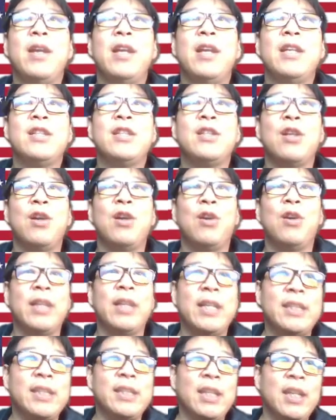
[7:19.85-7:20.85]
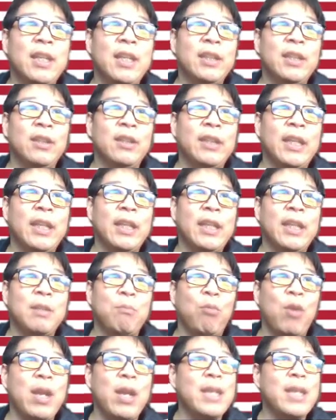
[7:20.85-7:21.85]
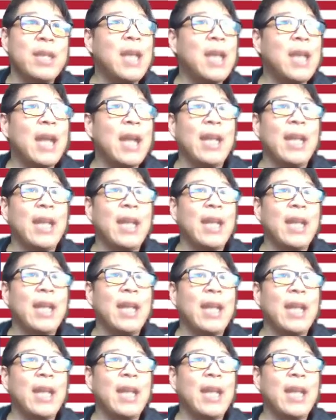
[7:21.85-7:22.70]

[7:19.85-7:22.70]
So let's look at some Rez highlights.